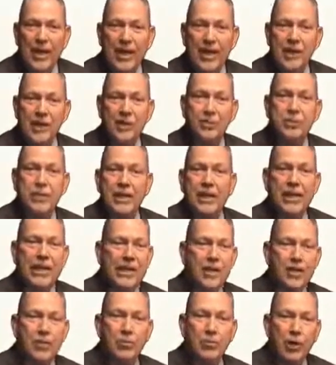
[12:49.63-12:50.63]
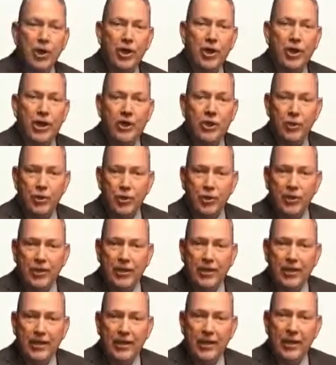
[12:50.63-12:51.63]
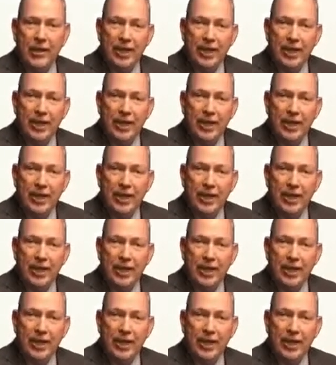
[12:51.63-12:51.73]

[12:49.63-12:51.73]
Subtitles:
as you begin your marketing journey,